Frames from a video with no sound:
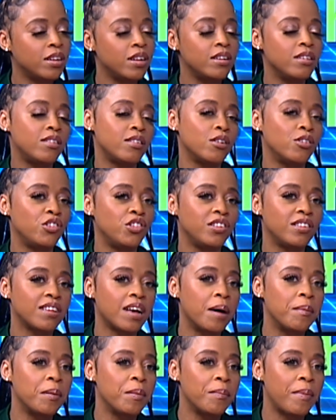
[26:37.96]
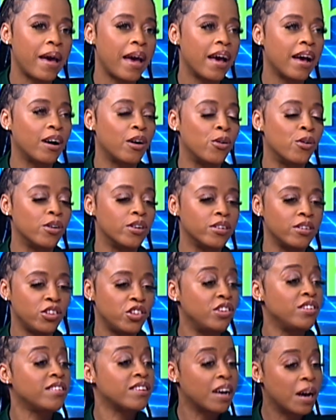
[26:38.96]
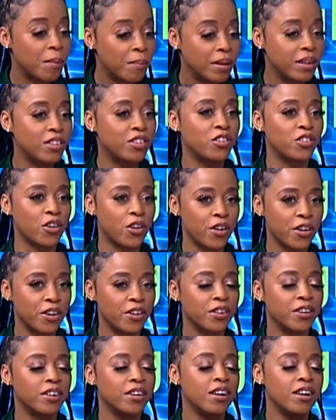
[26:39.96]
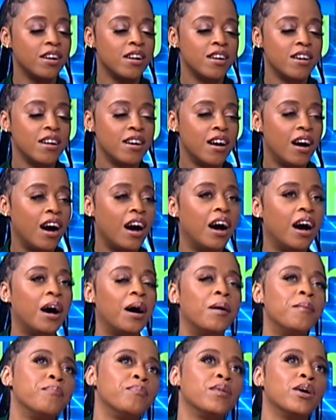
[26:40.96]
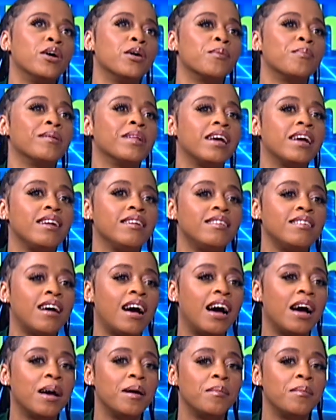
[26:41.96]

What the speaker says: so she's coming back, or she's coming to start her her playing time